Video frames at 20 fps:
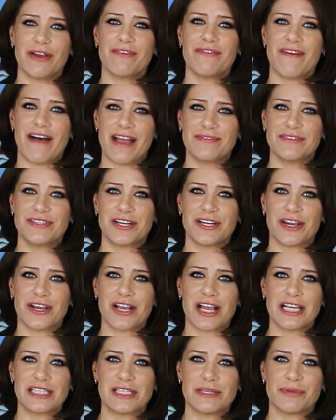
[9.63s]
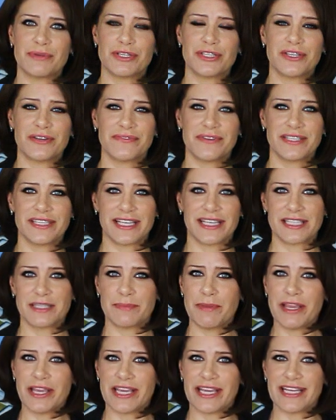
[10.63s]
a five-star customer service
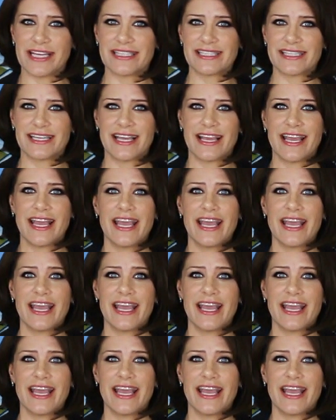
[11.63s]
experience.